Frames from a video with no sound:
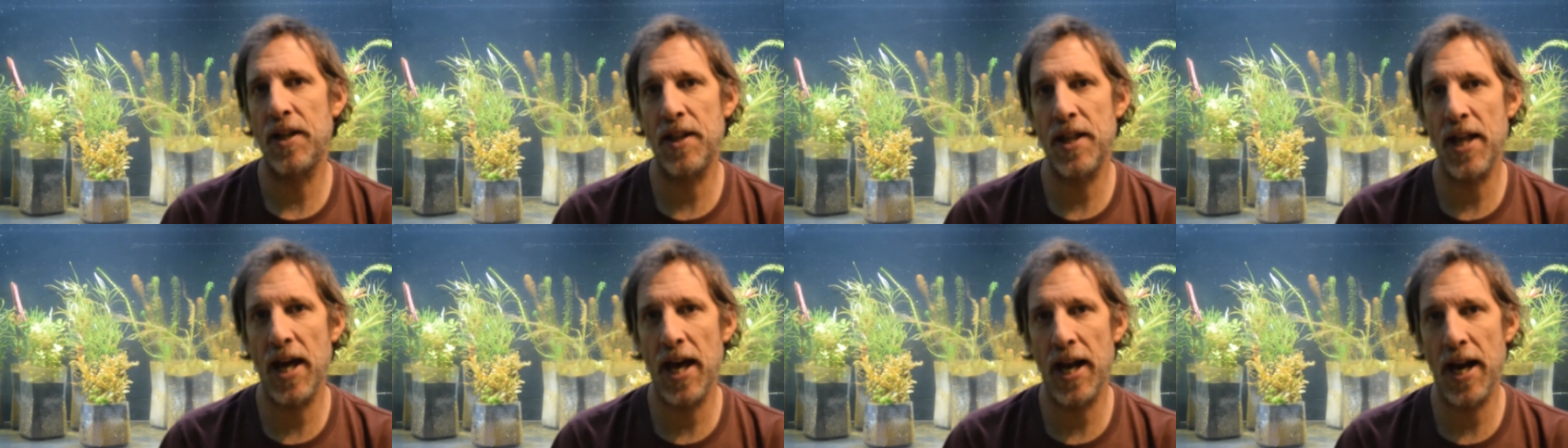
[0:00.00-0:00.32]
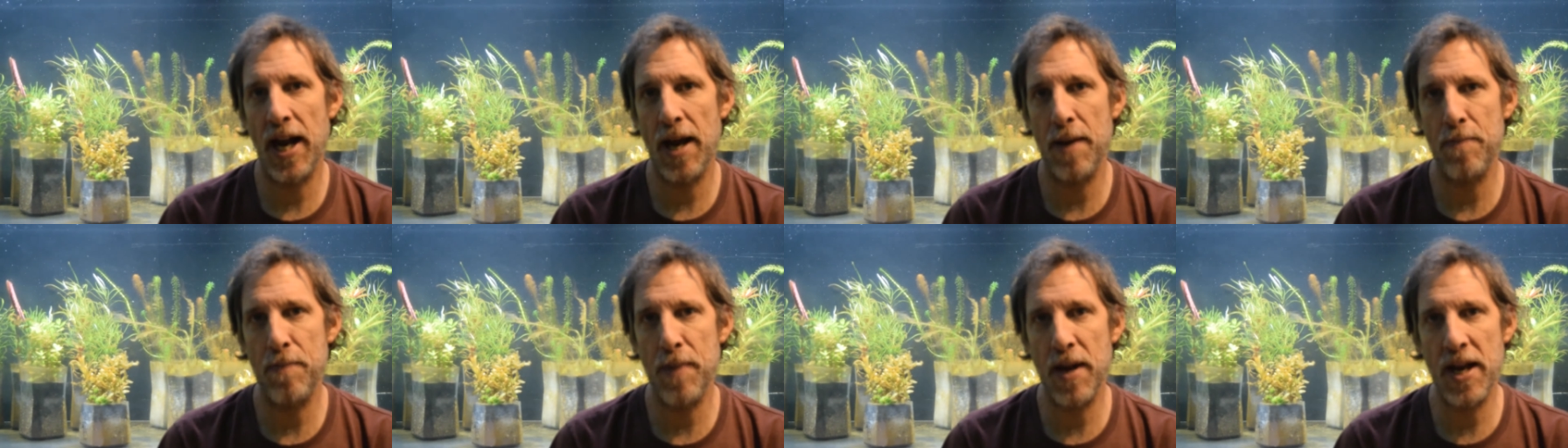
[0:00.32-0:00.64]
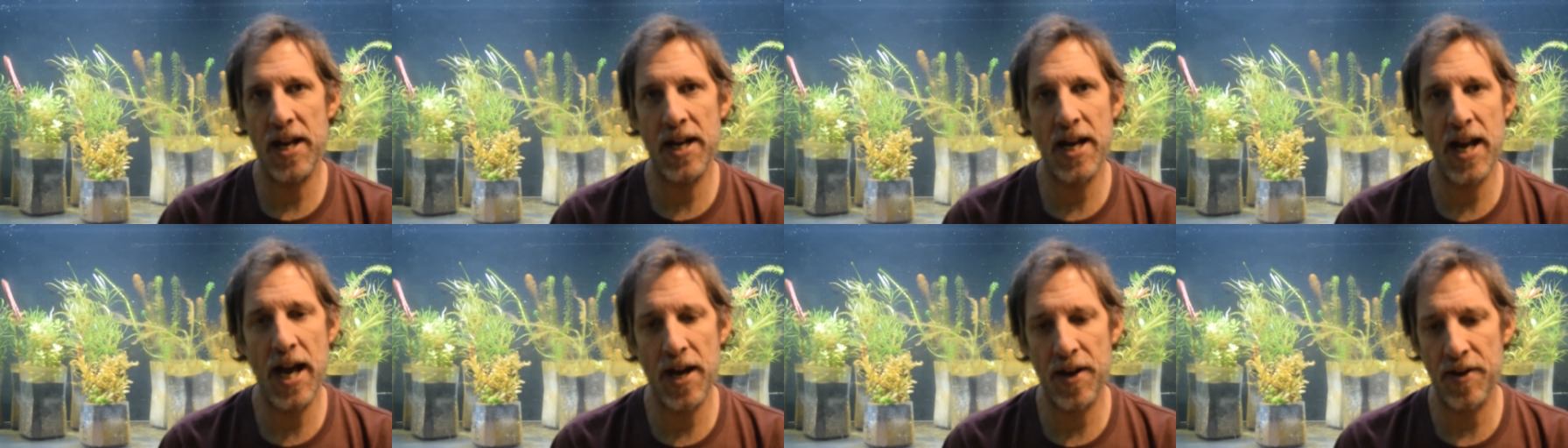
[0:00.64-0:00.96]
that I
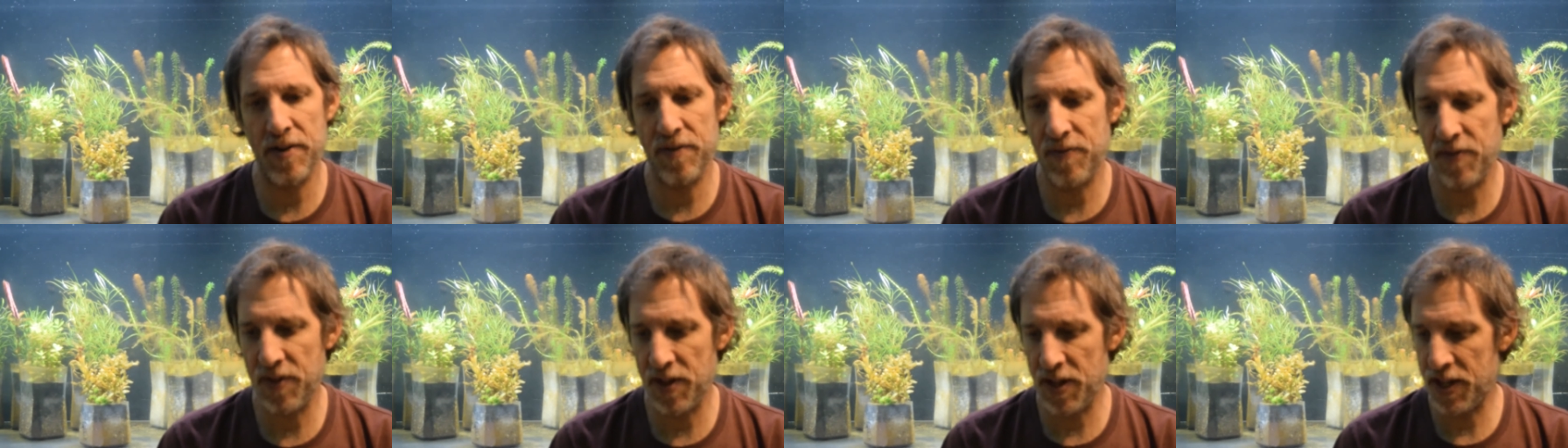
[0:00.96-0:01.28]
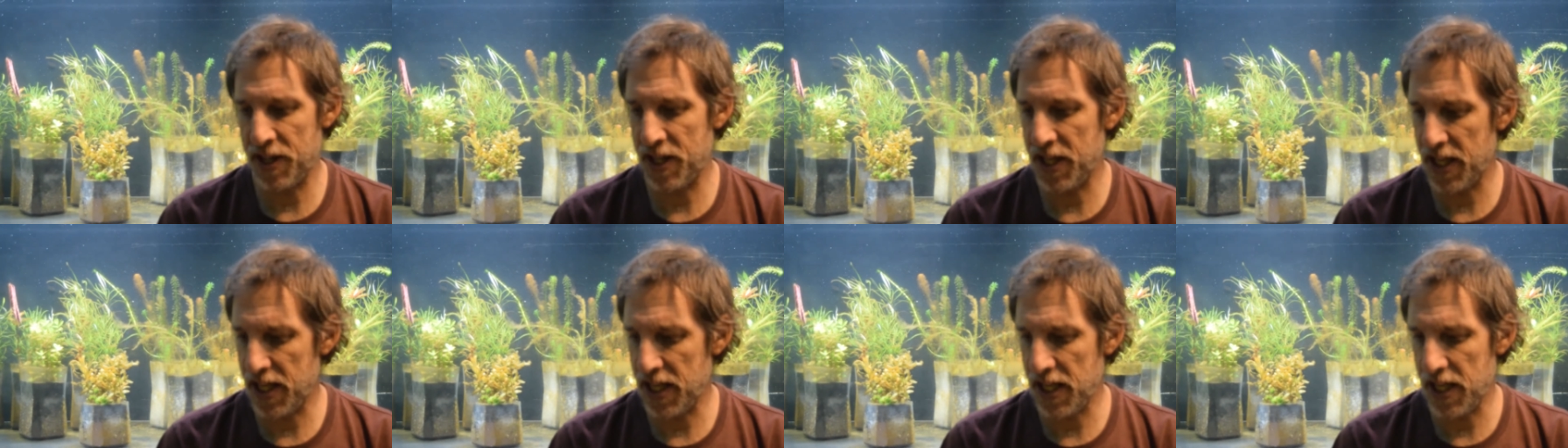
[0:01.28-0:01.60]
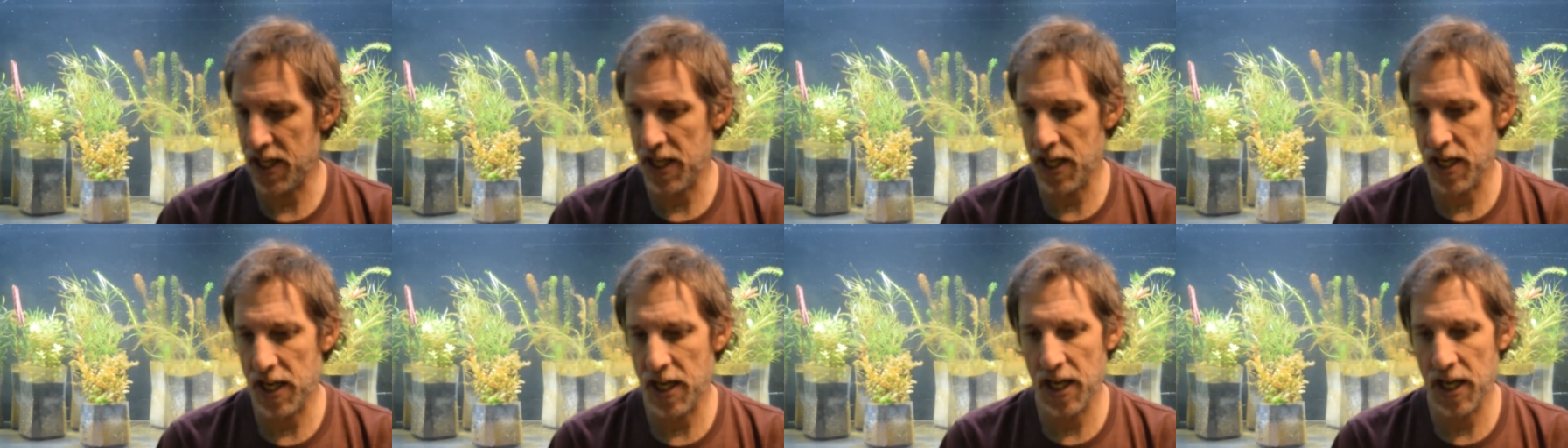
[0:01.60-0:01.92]
made out of the